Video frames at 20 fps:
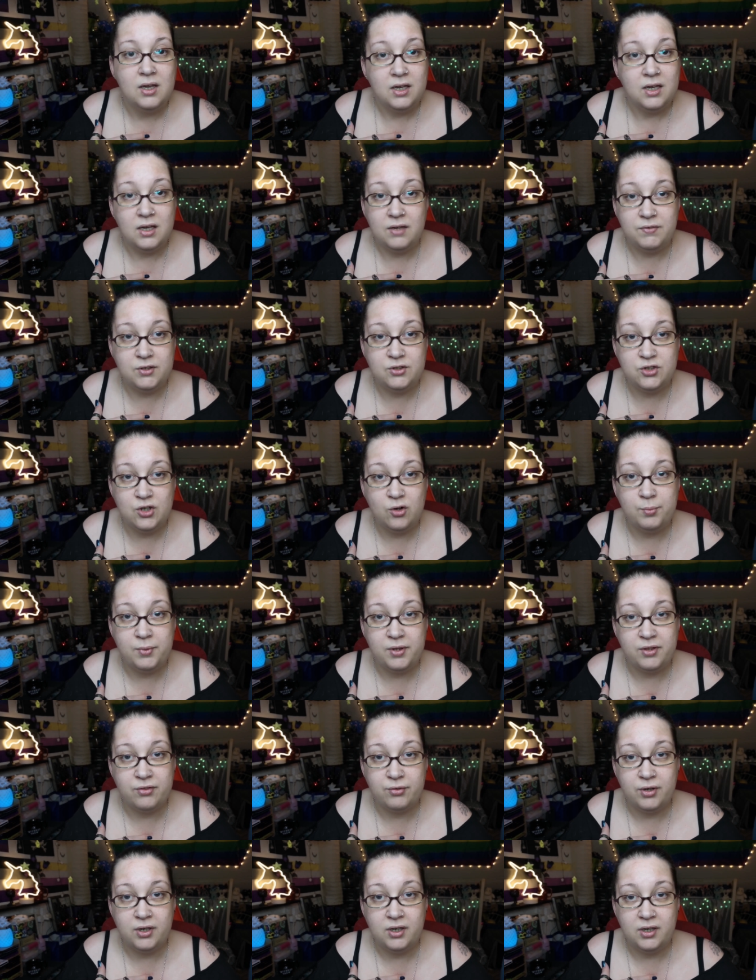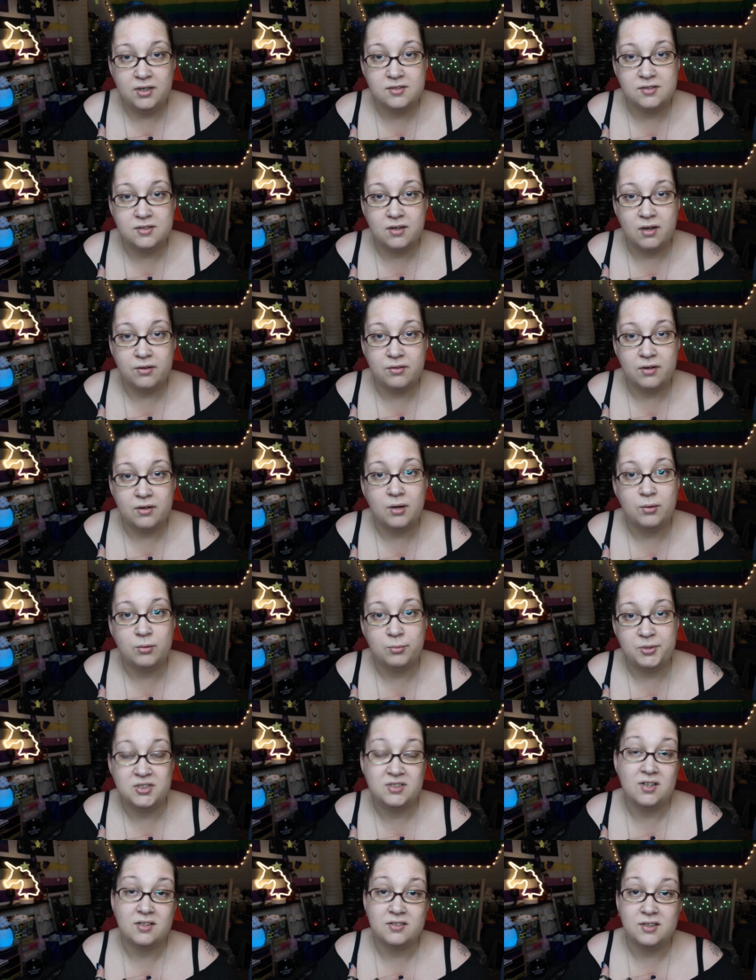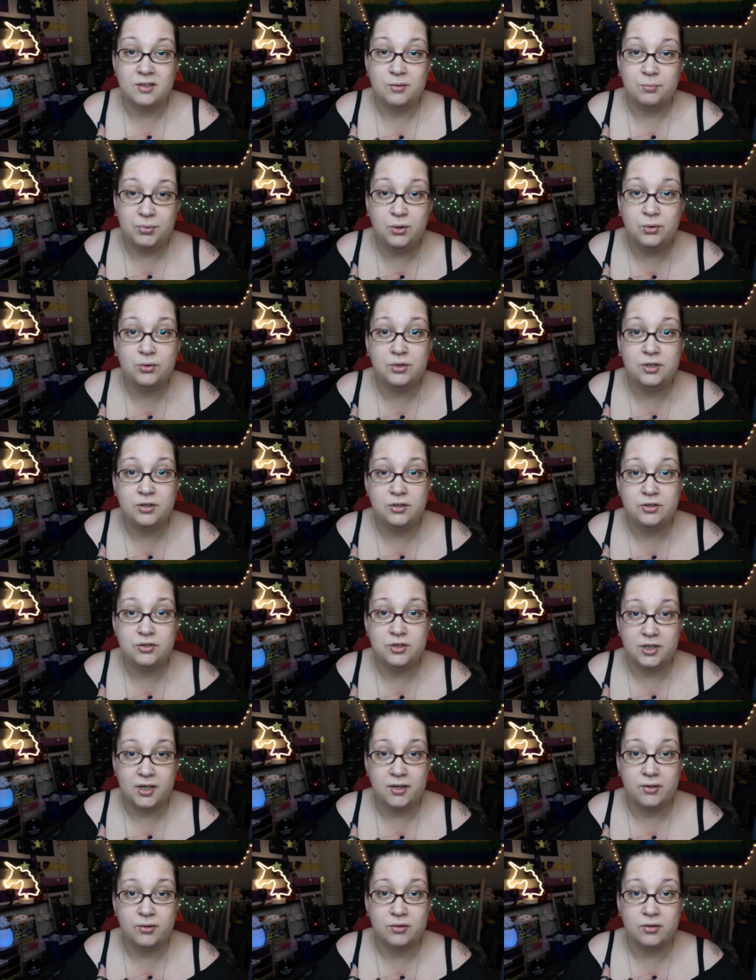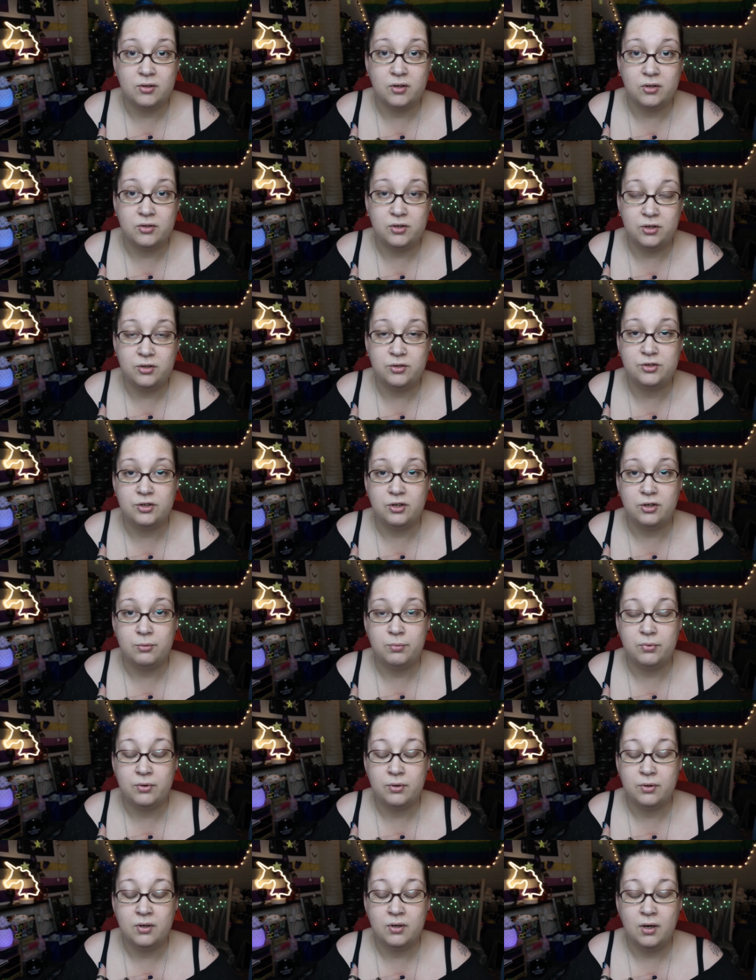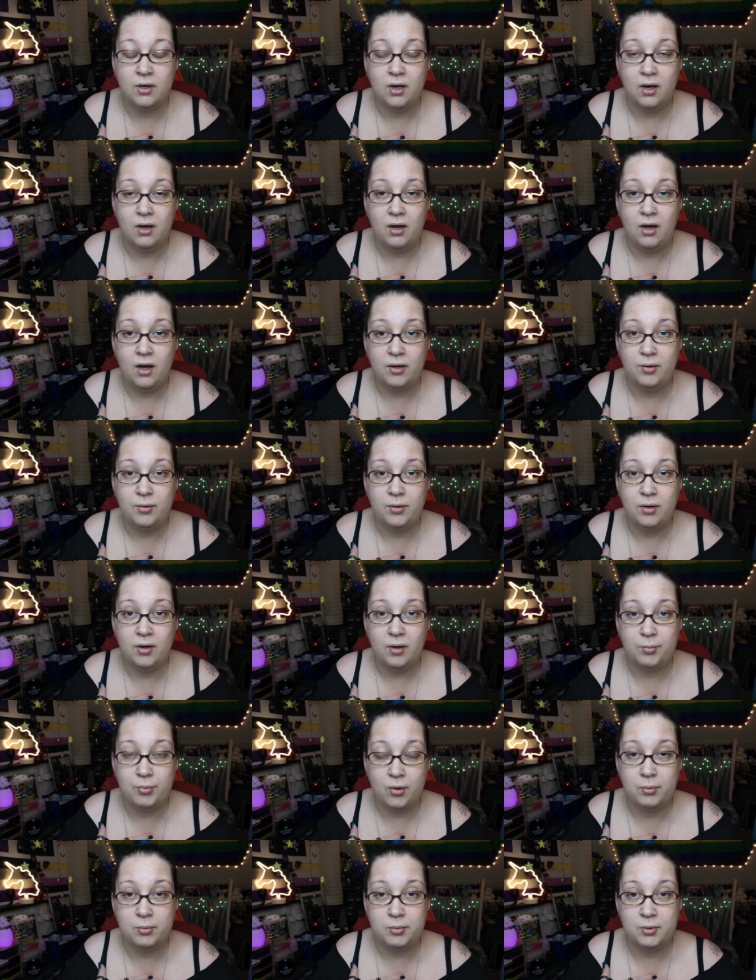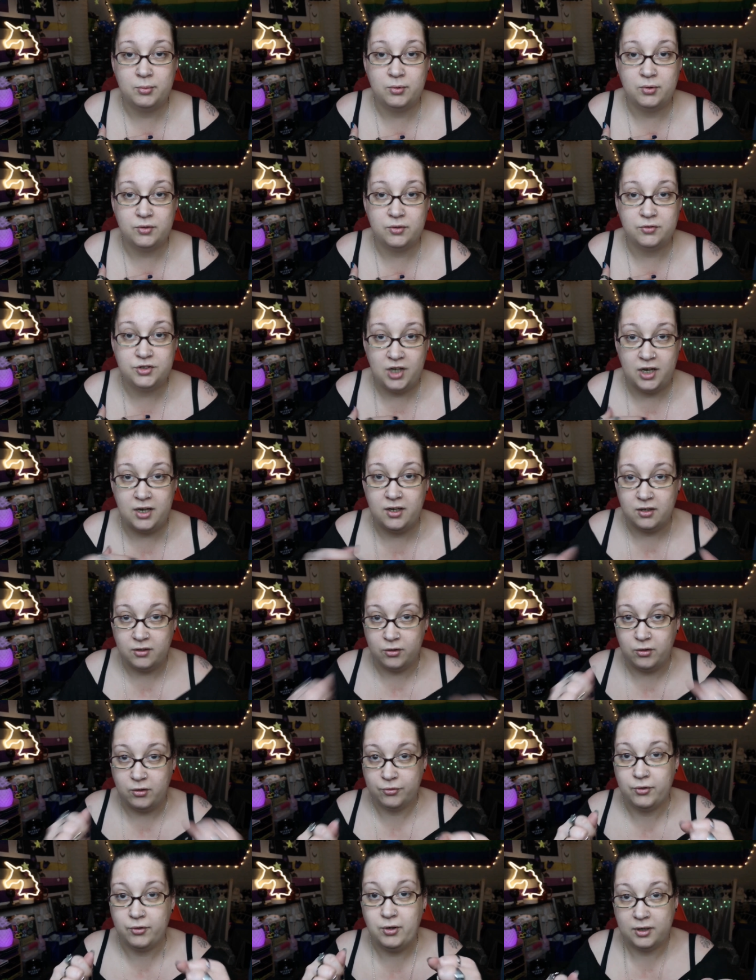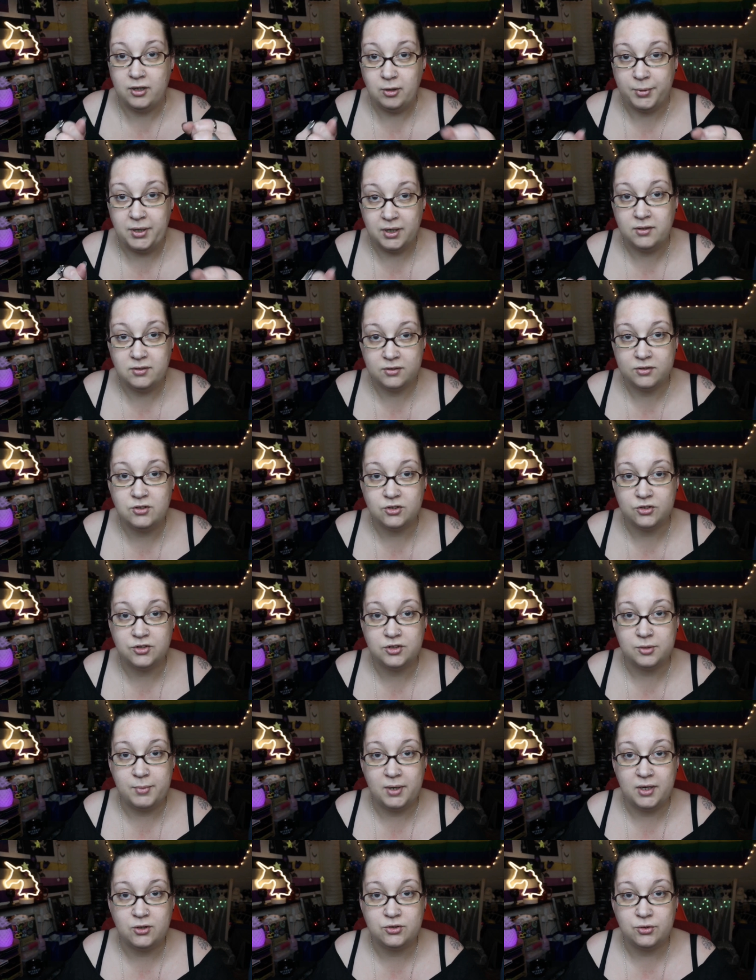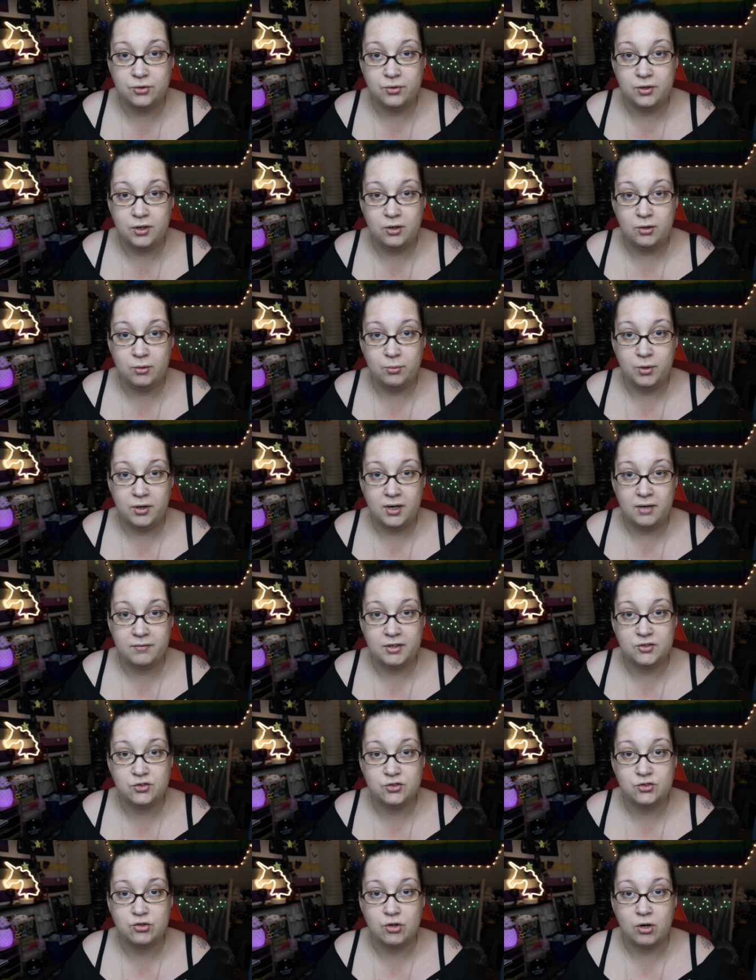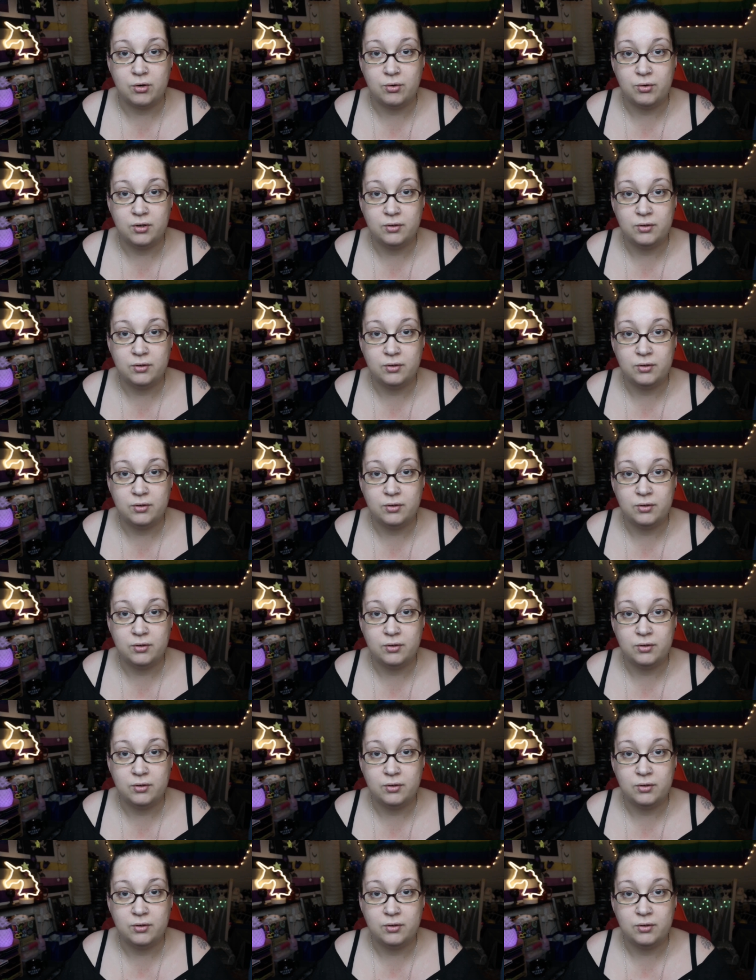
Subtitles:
If you told me 3 years ago that I would be starting a beauty channel on YouTube, I probably would have shaken you for a little bit just to make sure that you weren't having a stroke.